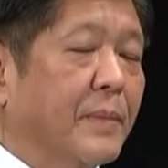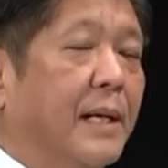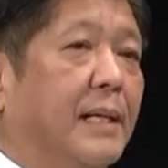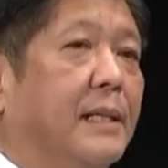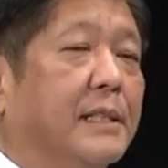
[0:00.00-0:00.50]

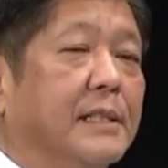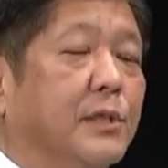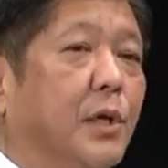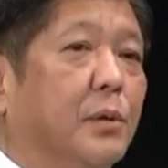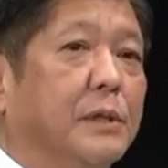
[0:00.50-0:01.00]
uh,
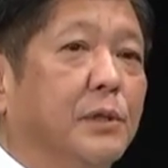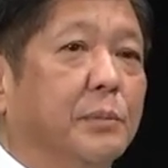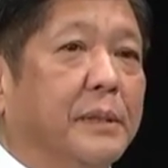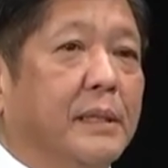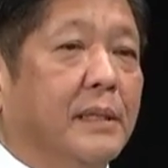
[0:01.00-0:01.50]
is going to
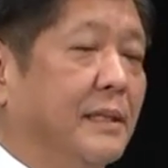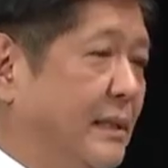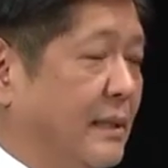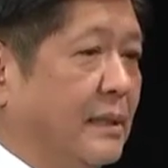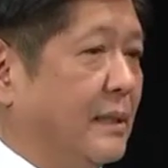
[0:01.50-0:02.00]
be
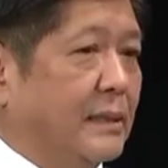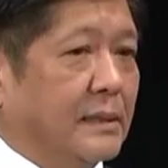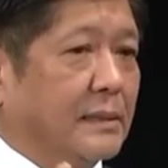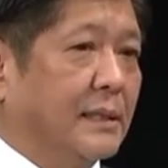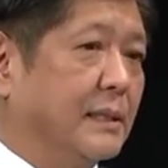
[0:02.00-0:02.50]
a
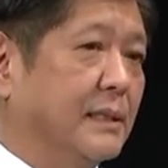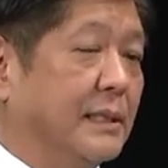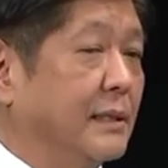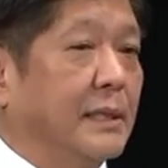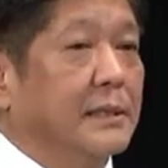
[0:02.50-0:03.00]
uh, is,
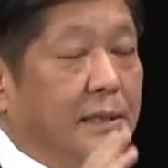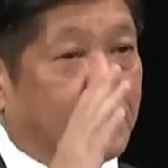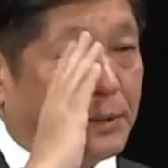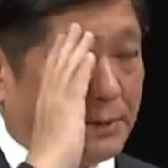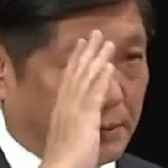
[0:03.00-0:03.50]
is
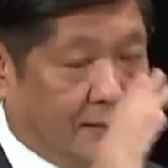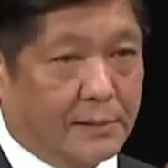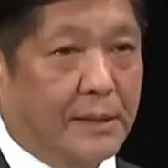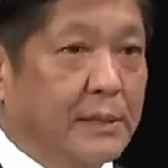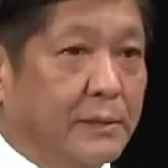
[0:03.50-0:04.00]
the
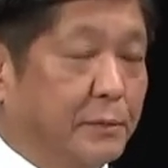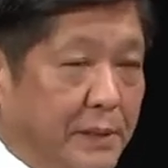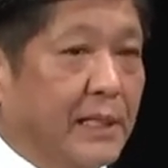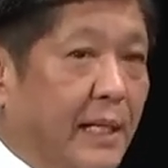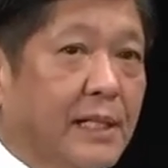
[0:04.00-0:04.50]
is
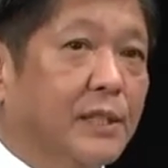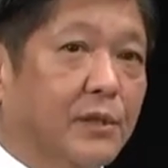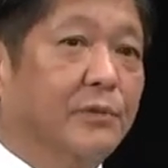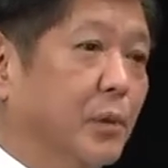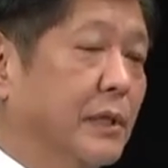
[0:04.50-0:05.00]
really end
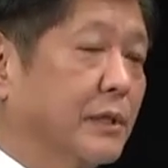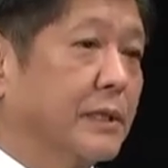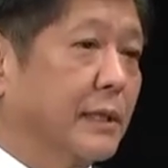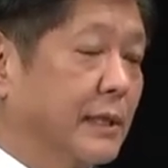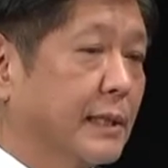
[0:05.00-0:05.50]
of world
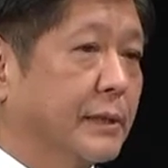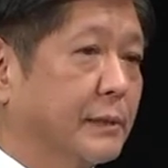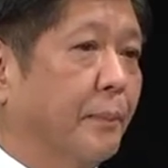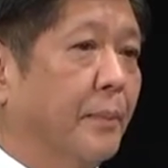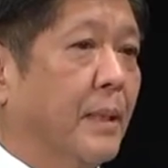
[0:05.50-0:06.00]

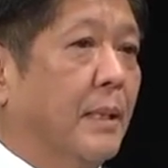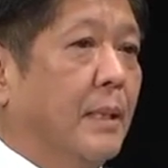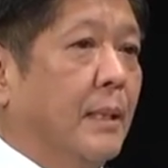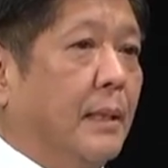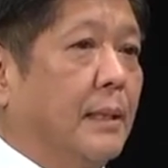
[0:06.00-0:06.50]
scenario.
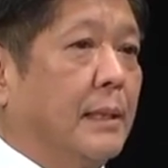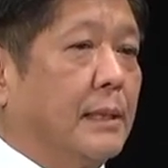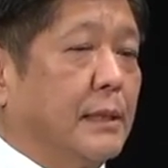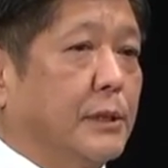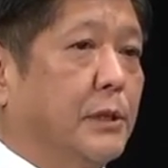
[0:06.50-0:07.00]

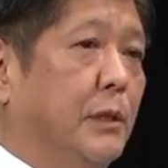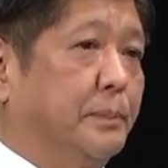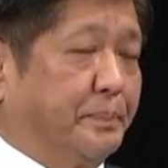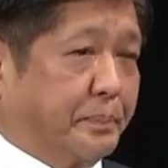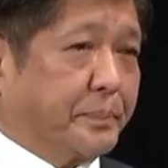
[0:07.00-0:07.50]
Uh,
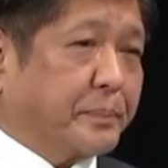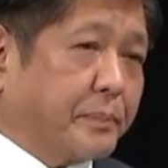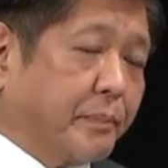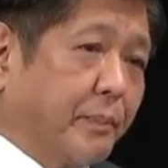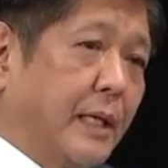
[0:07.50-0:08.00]
so,
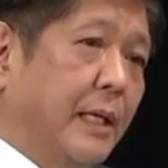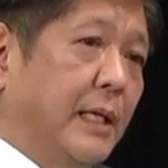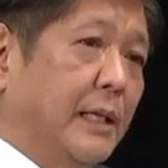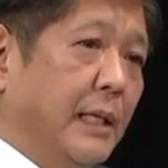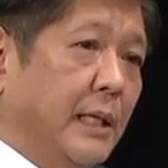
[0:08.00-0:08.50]

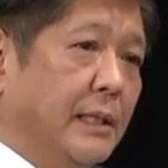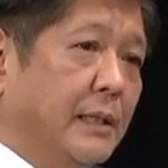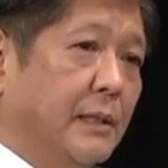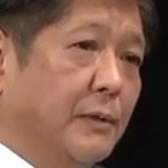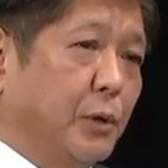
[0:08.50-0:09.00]

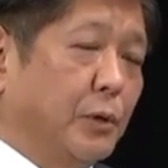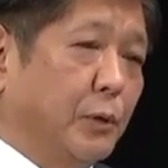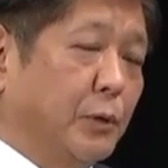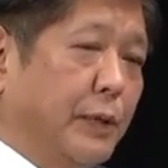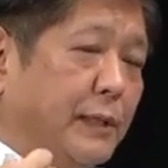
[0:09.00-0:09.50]
in to, to,
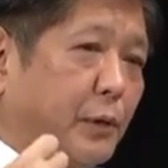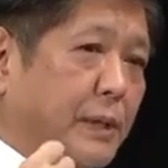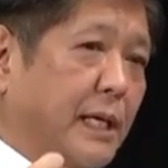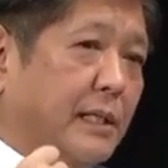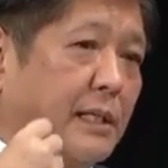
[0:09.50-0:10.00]
to
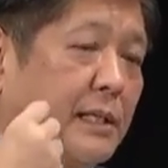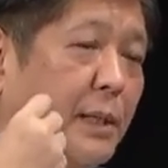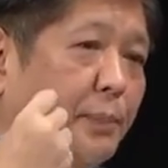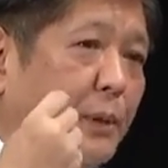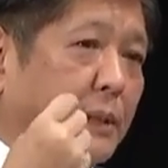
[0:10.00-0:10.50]
take this the
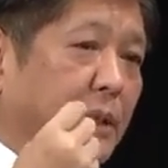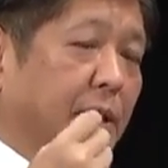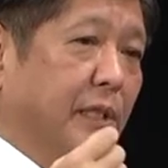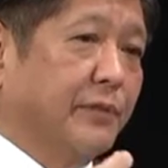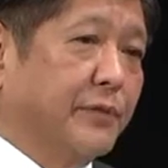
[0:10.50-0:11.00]
point a
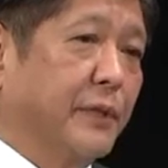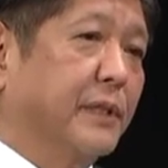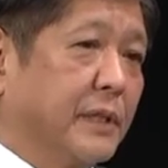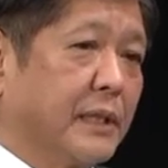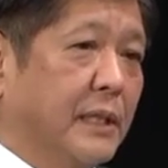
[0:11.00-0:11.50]
little
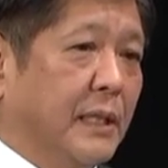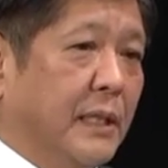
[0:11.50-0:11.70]
further,